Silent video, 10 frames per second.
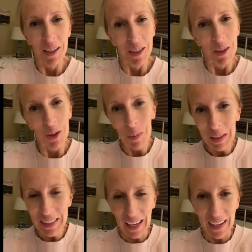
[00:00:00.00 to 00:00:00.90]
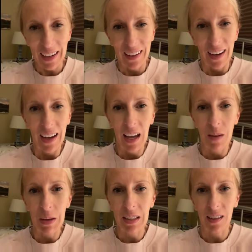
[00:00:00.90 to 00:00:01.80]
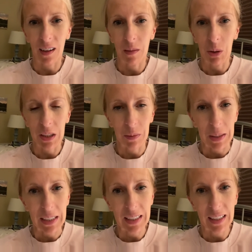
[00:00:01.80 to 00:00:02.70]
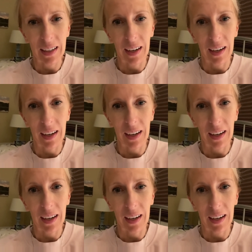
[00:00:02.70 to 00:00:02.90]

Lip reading: super excited, and it makes it all the more sweet